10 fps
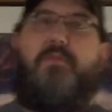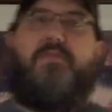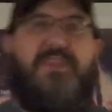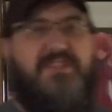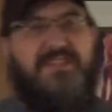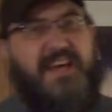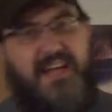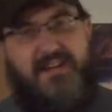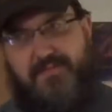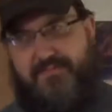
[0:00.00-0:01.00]
movie just
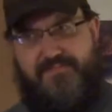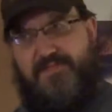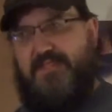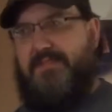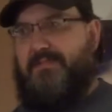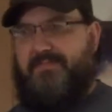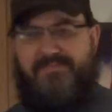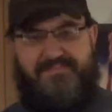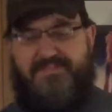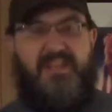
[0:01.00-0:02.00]
kind of just
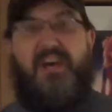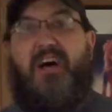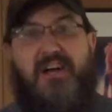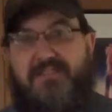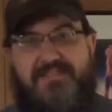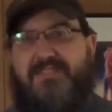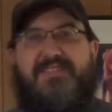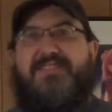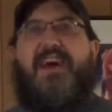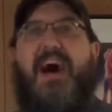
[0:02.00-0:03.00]

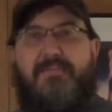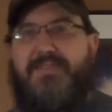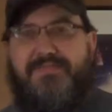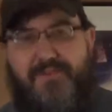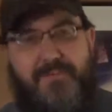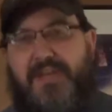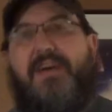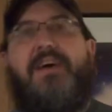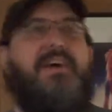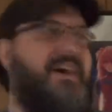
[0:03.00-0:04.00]
stops for me.
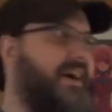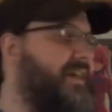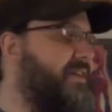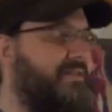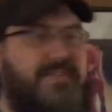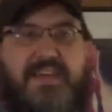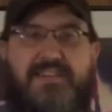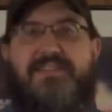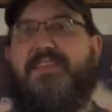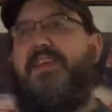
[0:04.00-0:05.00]
There's a
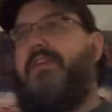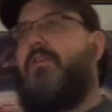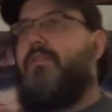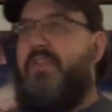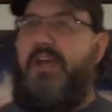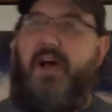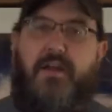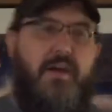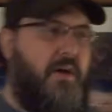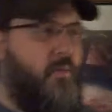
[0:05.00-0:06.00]
scene early on